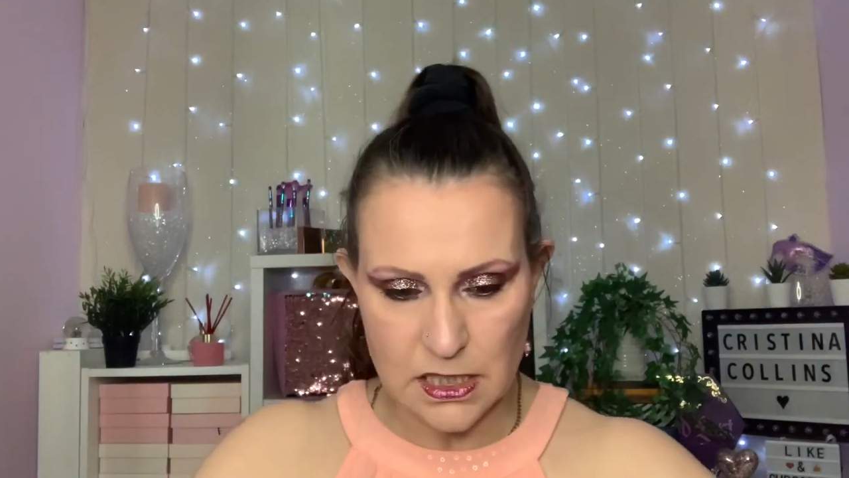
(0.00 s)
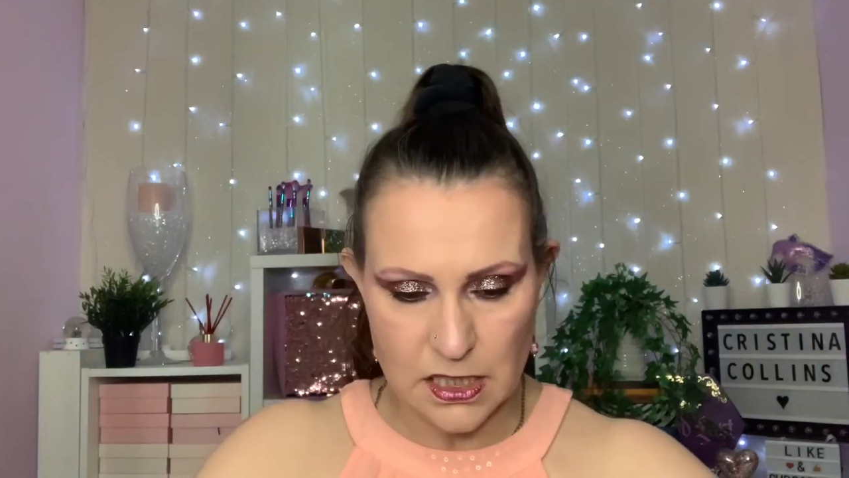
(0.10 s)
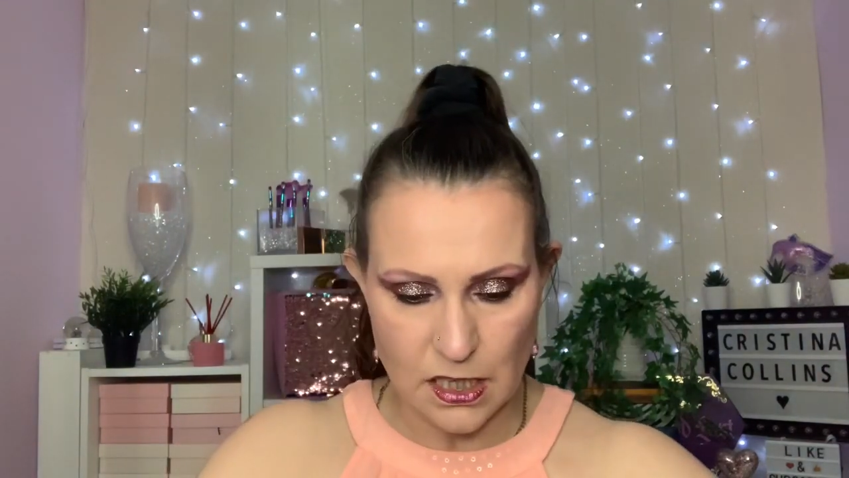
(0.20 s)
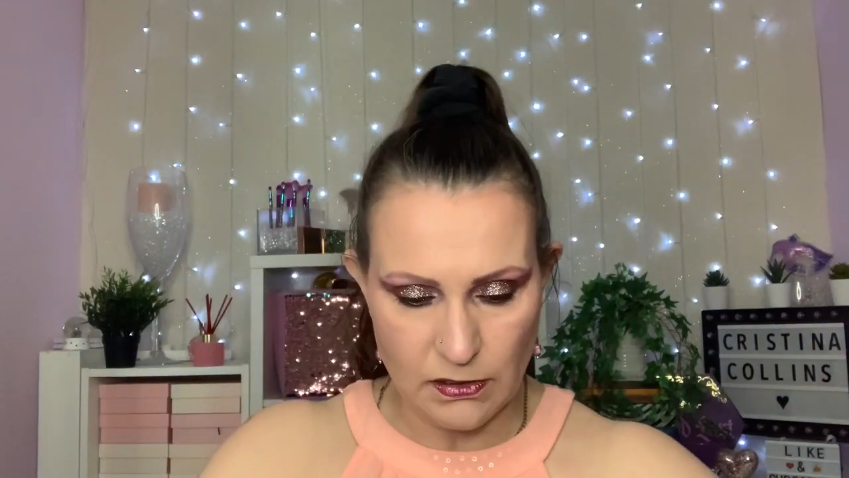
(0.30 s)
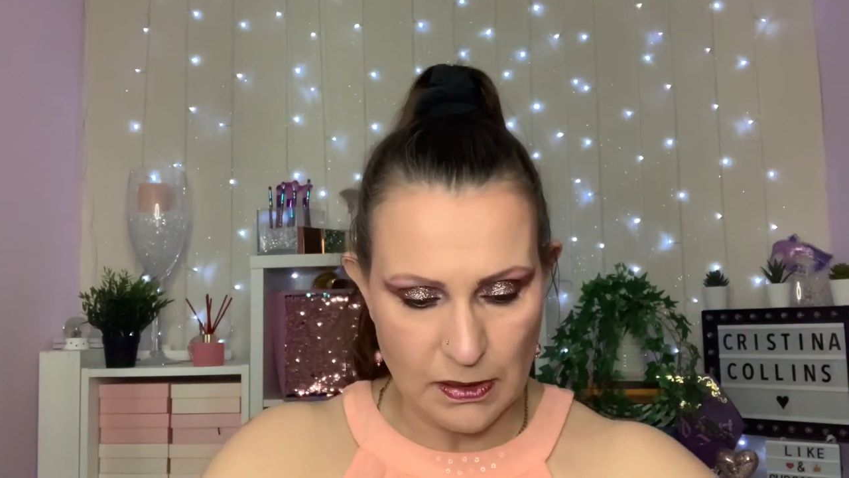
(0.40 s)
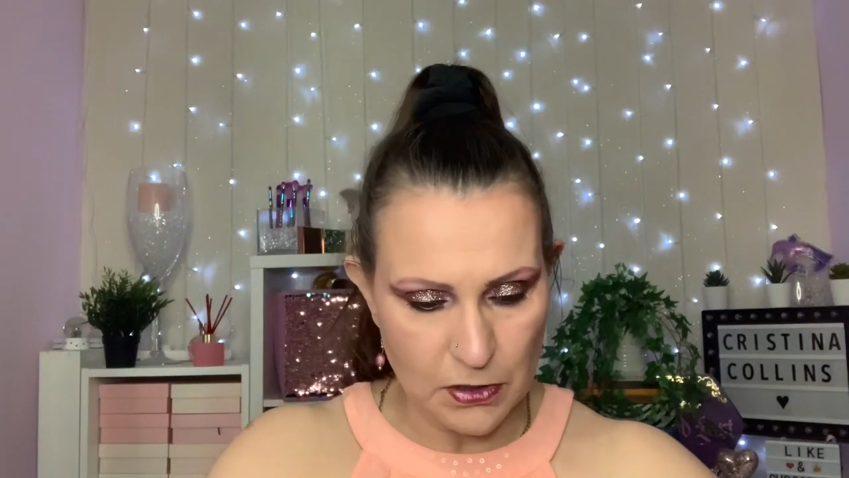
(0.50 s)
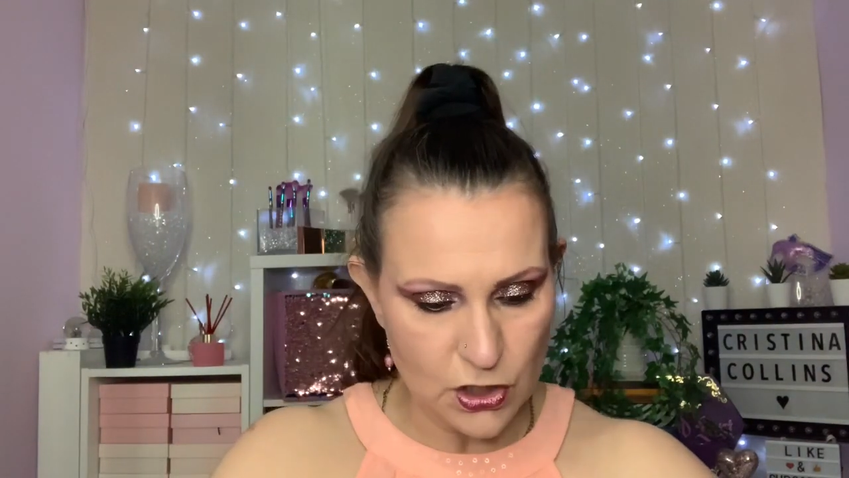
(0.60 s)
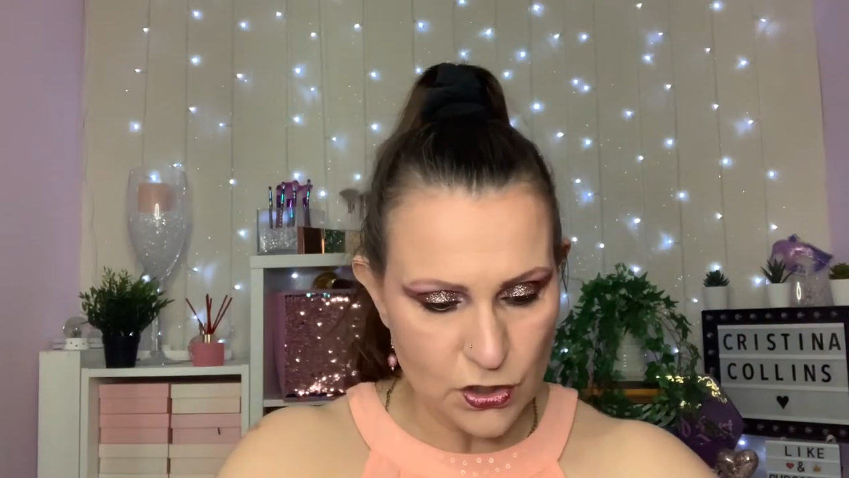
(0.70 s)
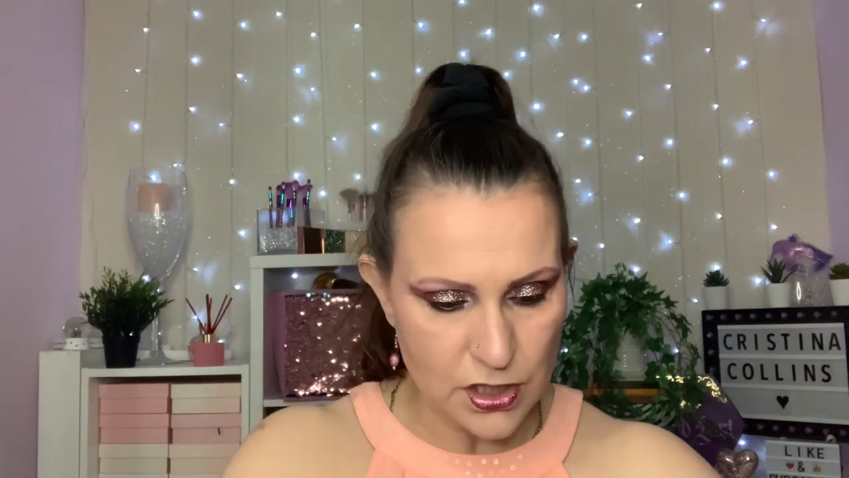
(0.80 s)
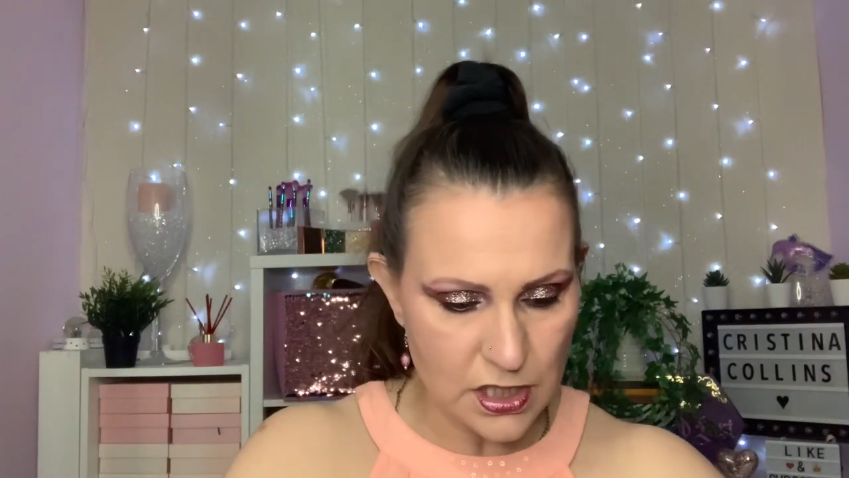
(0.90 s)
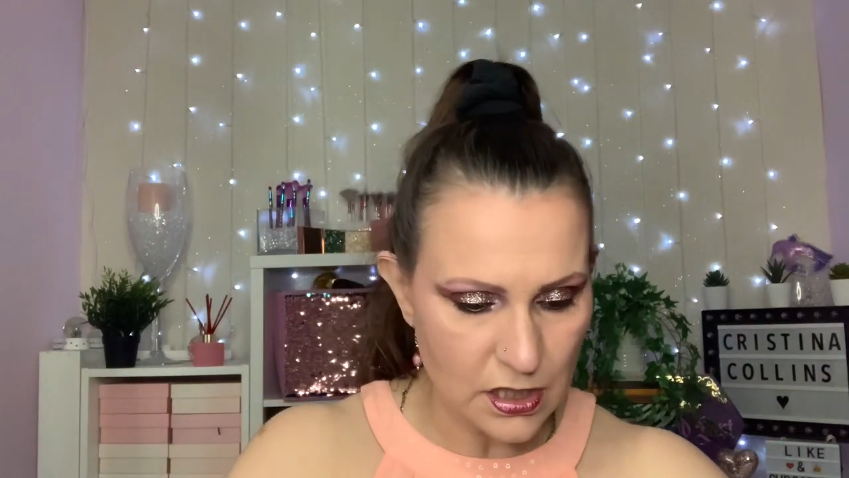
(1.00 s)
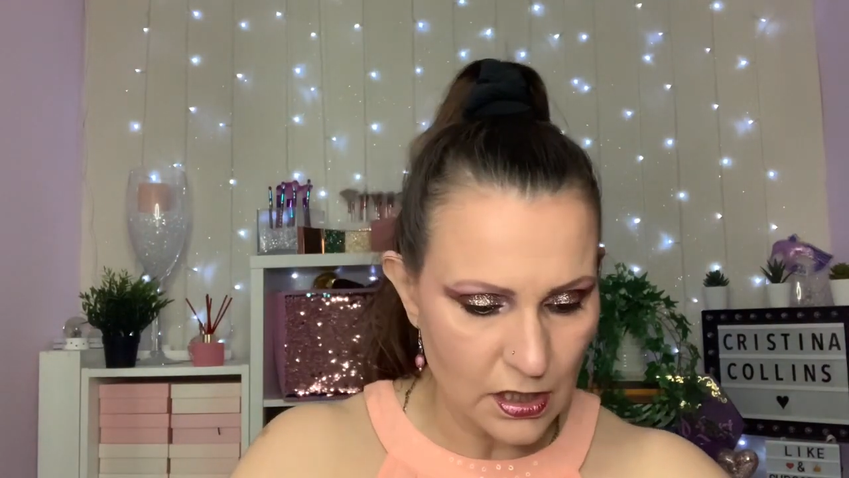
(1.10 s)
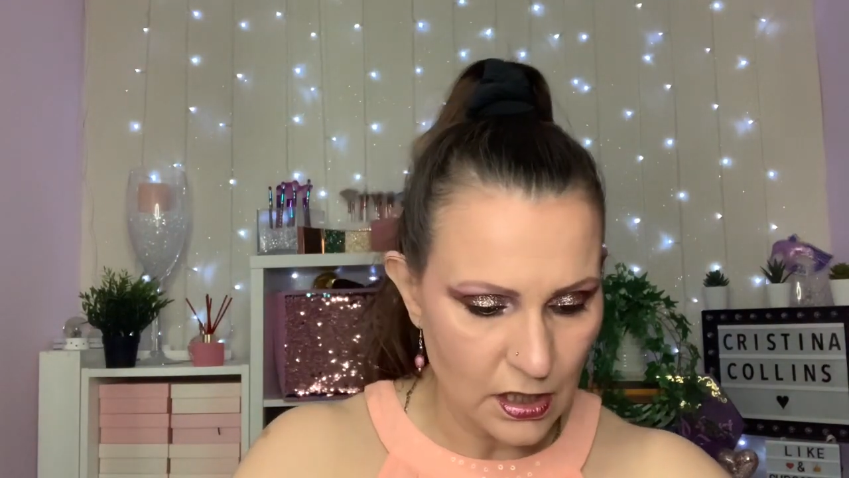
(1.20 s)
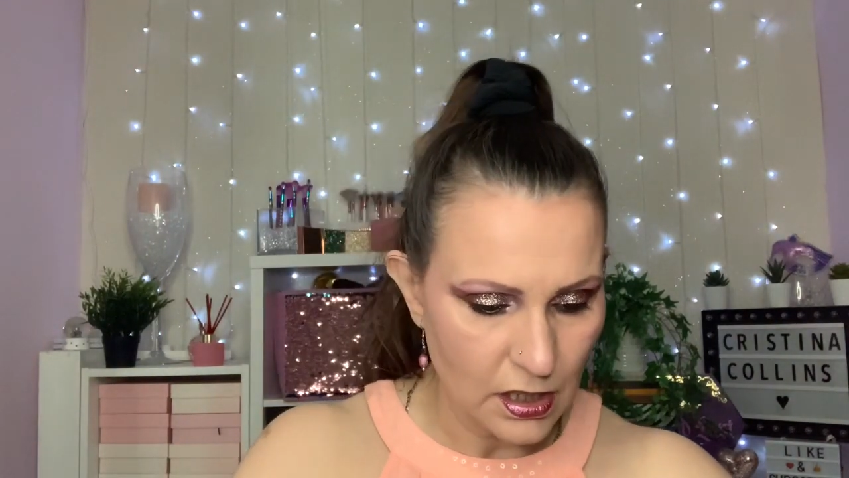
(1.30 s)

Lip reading: so let me just